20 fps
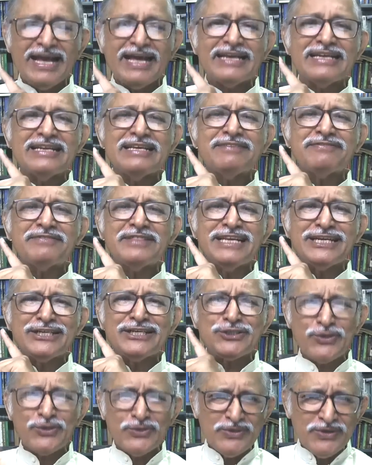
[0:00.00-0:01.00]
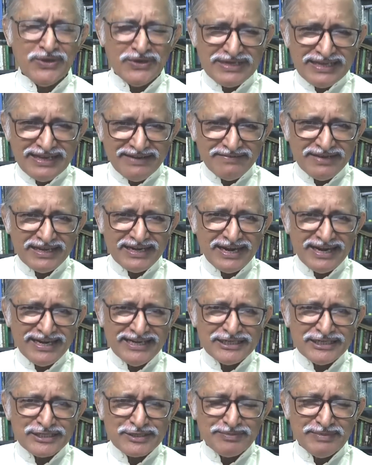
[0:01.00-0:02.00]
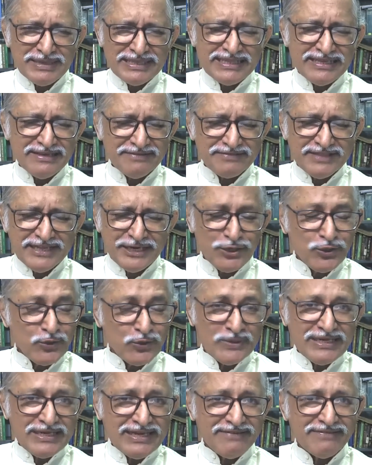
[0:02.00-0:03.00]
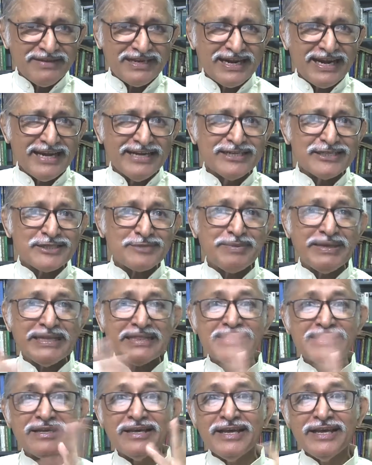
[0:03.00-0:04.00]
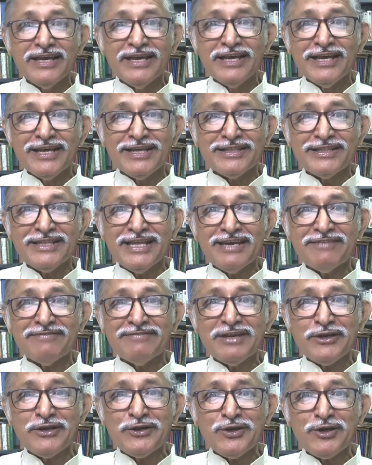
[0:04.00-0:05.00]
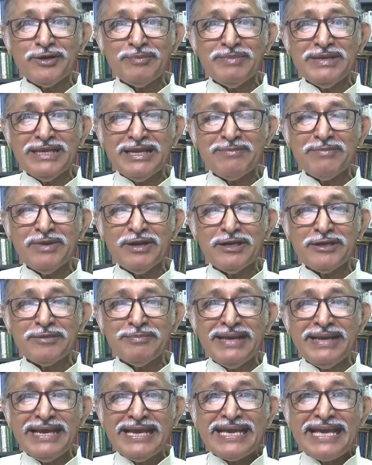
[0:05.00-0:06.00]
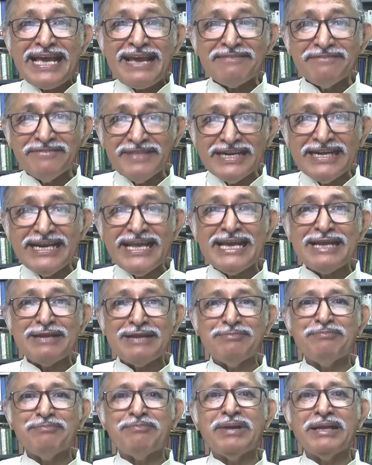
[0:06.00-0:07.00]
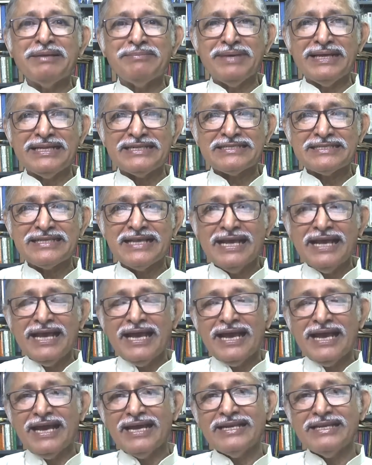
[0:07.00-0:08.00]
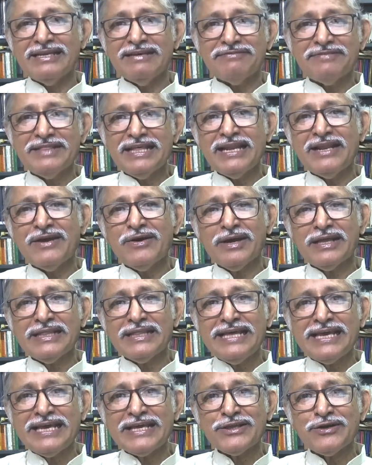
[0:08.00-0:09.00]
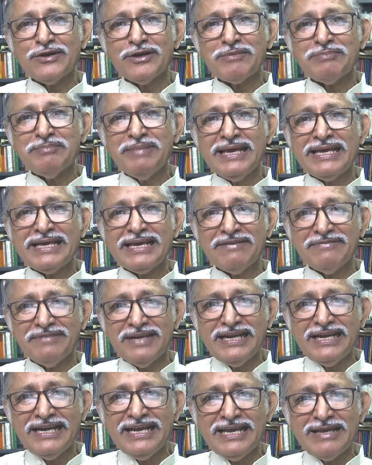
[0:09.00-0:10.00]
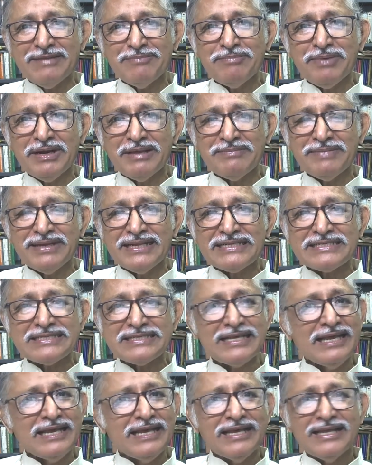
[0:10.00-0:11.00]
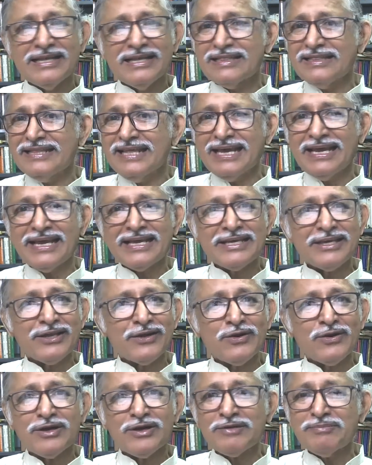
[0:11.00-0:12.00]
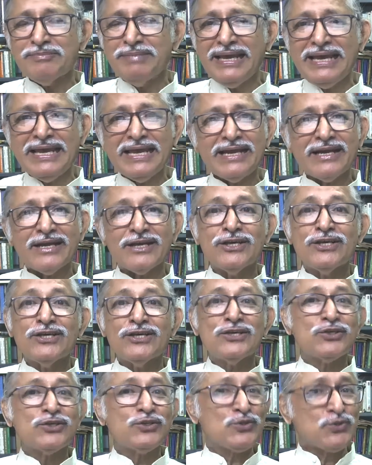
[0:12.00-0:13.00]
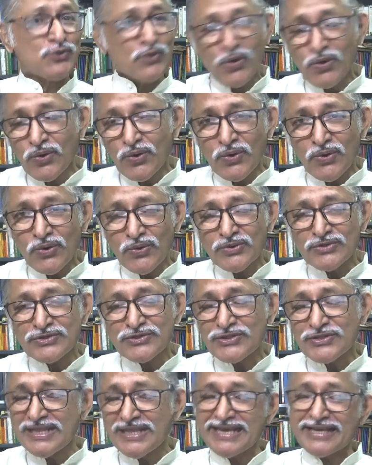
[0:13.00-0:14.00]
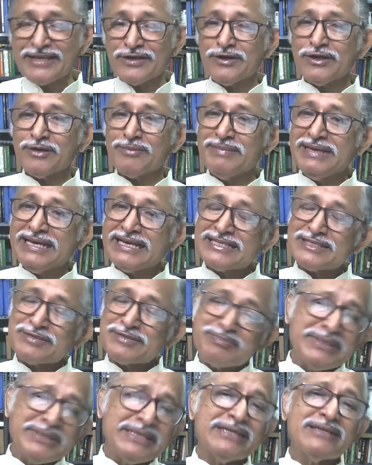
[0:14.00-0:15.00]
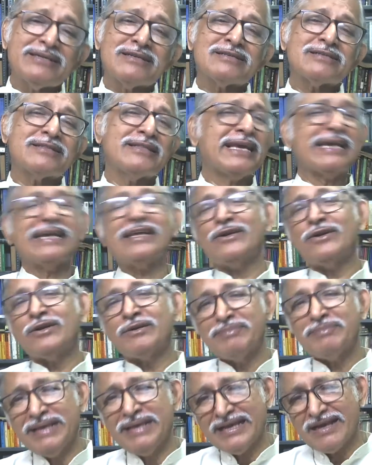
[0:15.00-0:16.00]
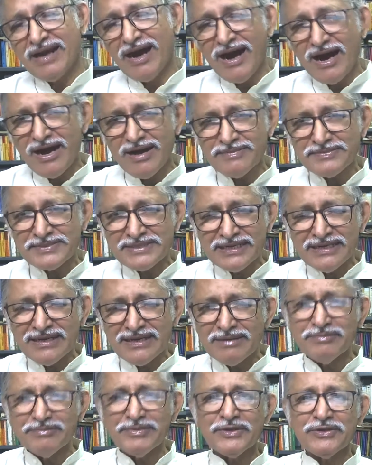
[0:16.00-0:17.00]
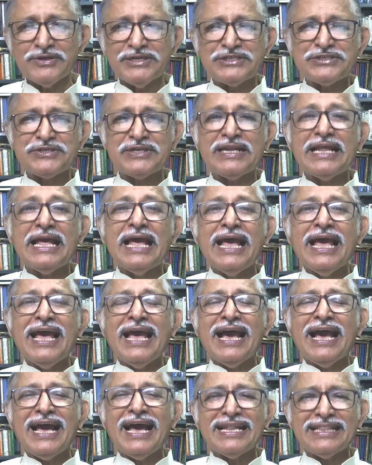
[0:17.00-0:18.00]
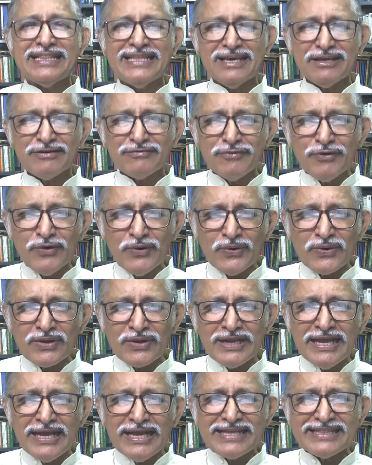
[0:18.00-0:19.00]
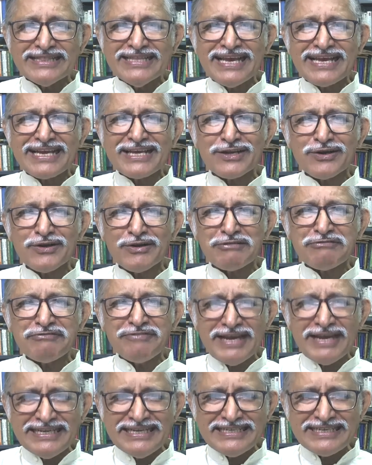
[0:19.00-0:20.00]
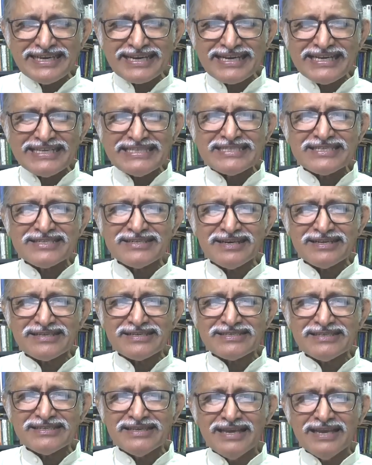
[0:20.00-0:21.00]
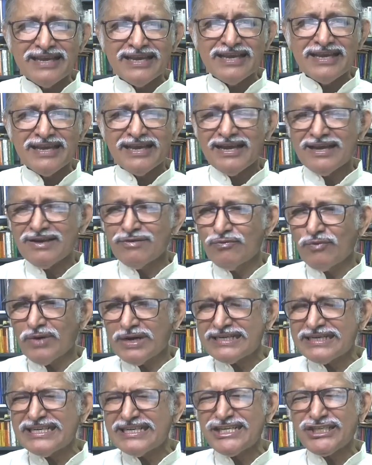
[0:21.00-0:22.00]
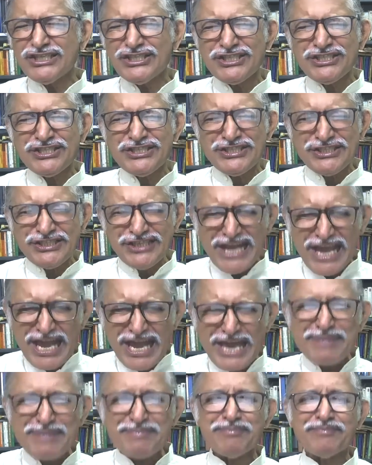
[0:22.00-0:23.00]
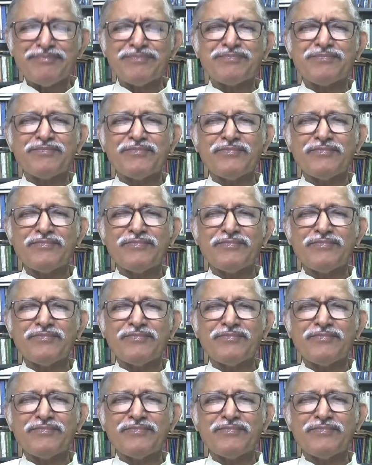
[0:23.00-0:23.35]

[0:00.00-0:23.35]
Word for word: And if they should not have an ironsmith, if they don't have an ironsmith, they will not be able to make everyday implements. And if they, not, they cannot make everyday implements, they cannot make swords, they cannot make spears, they cannot make arms and ammunition. And therefore, they cannot fight against us. And what a shame!